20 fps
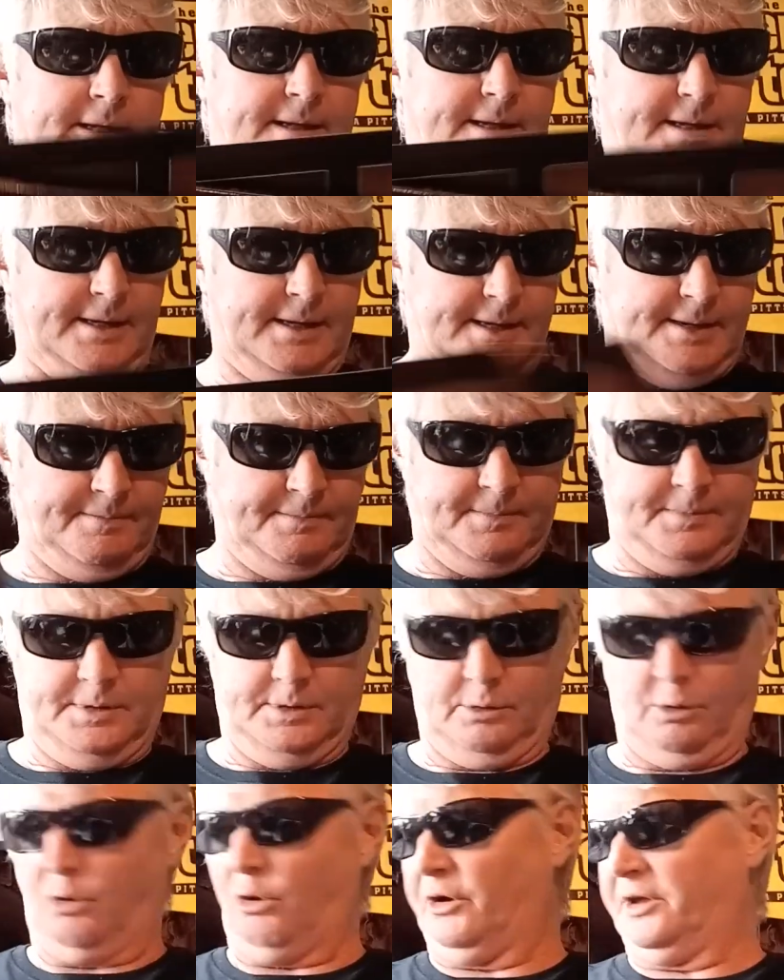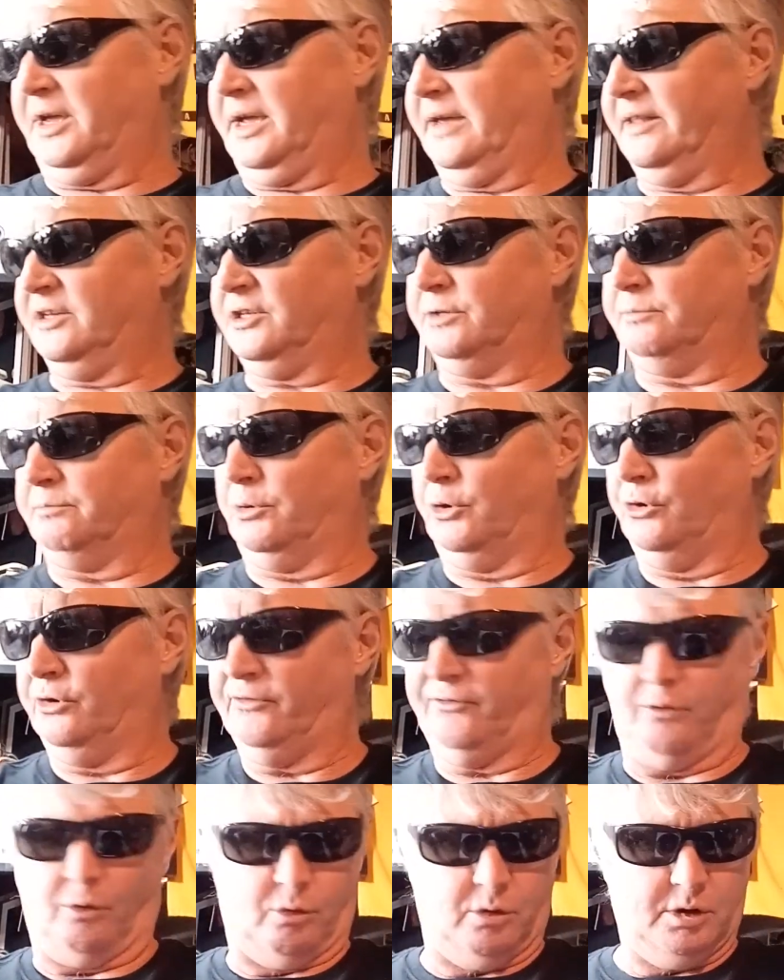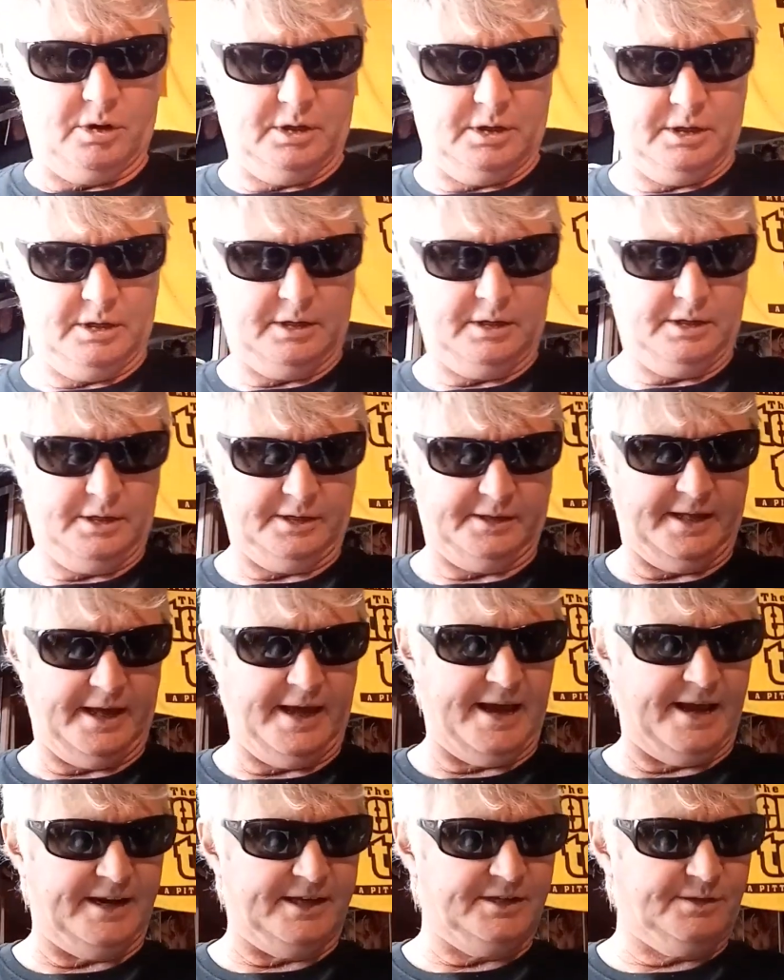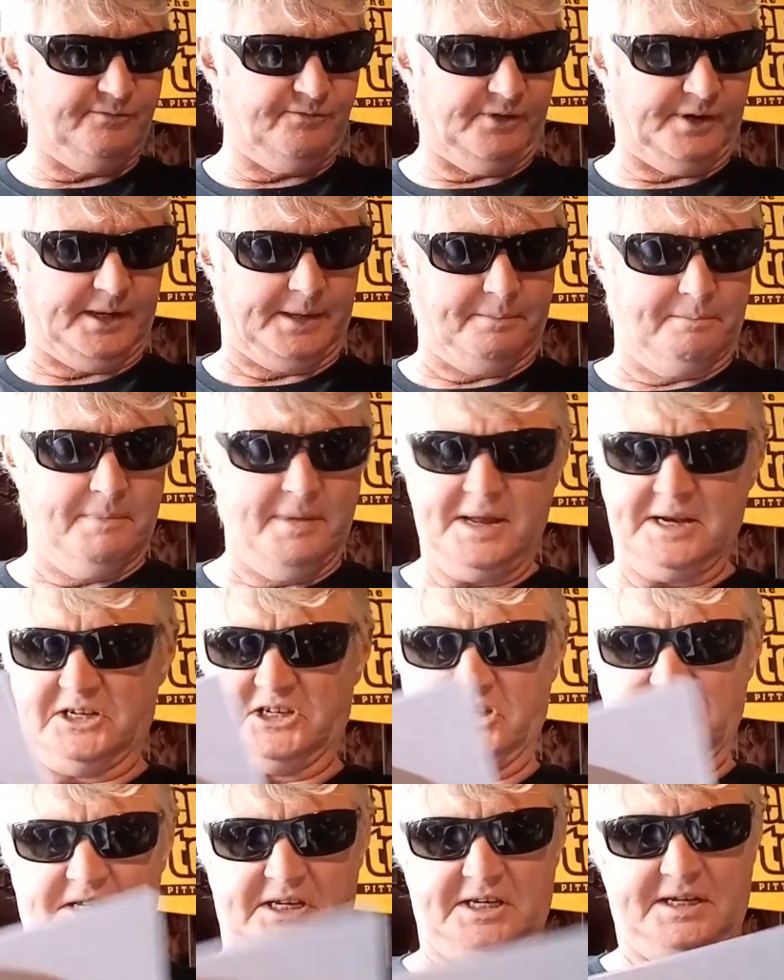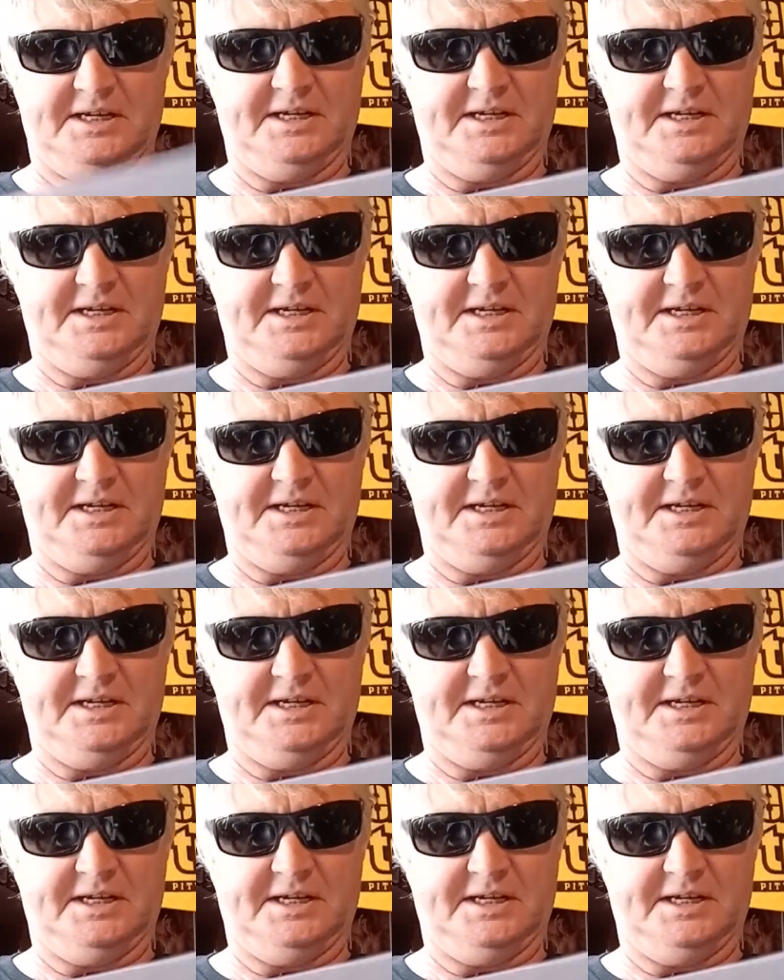Oh yeah, this is beautiful. Look at that, it's freaking mint.